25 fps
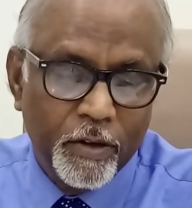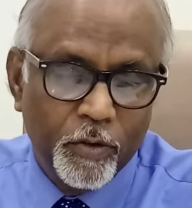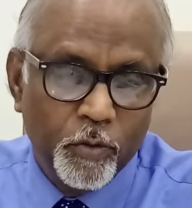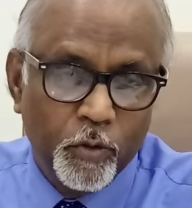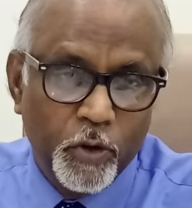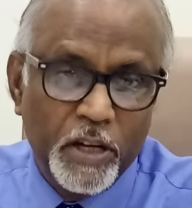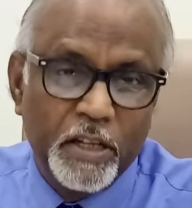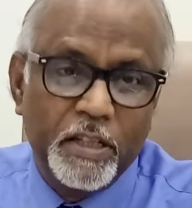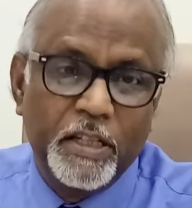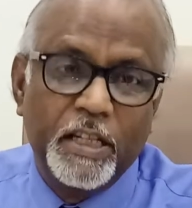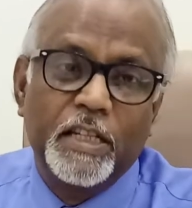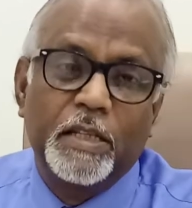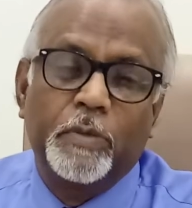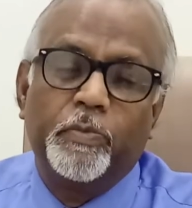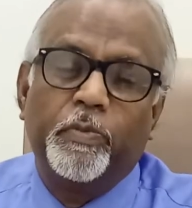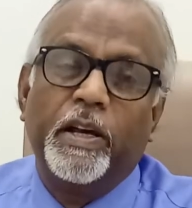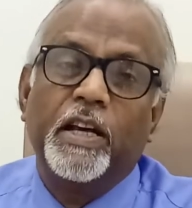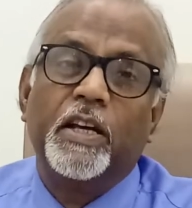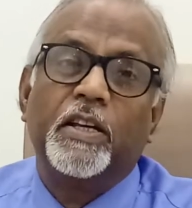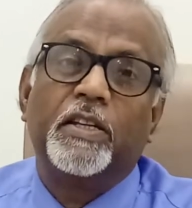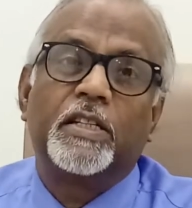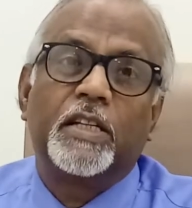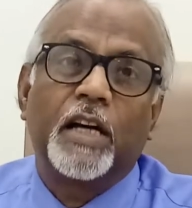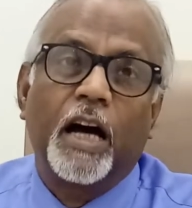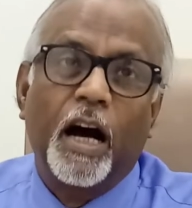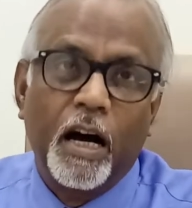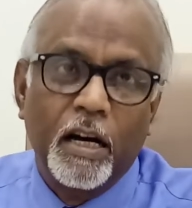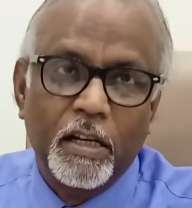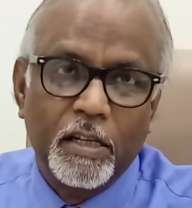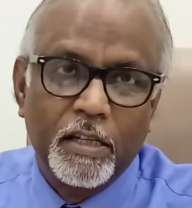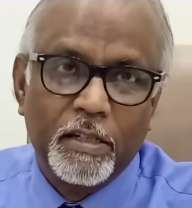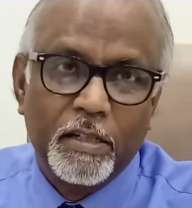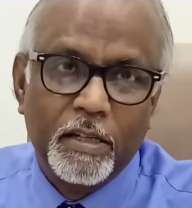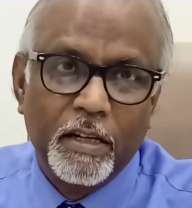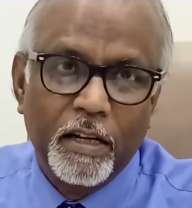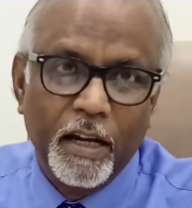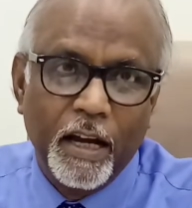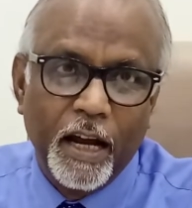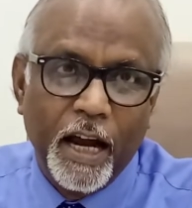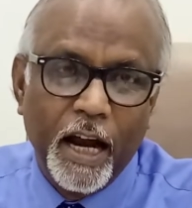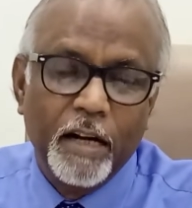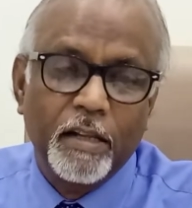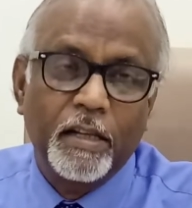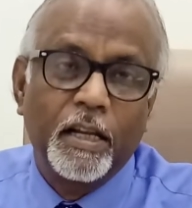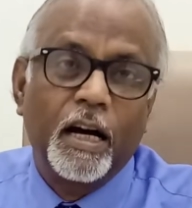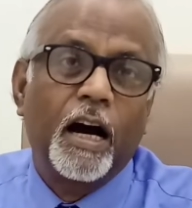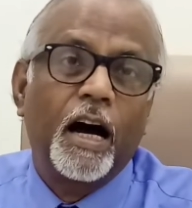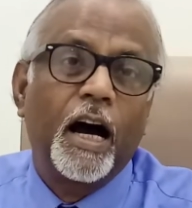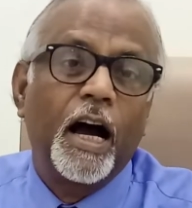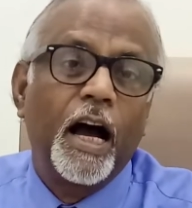which is being charged at
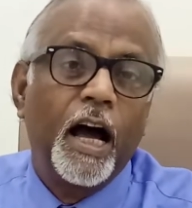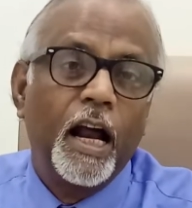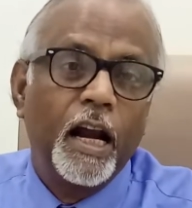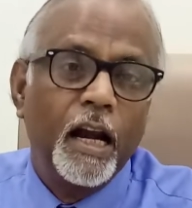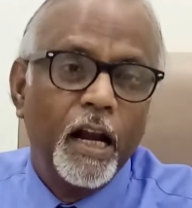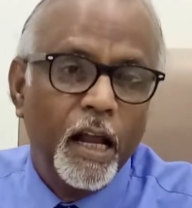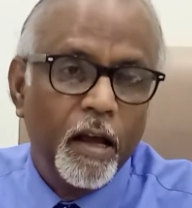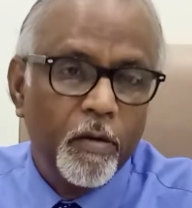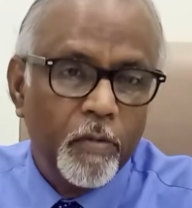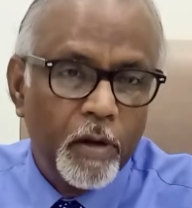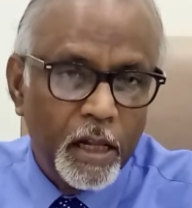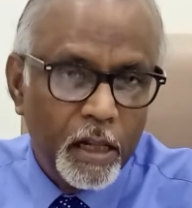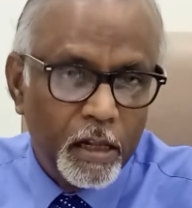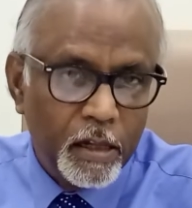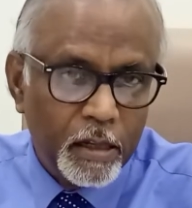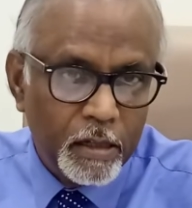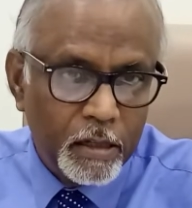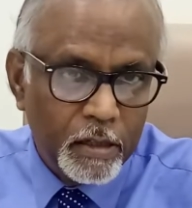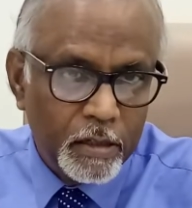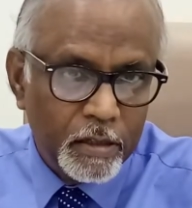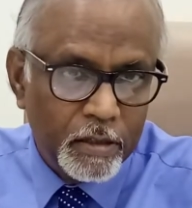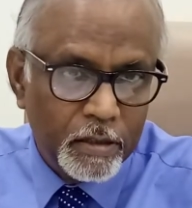the higher level.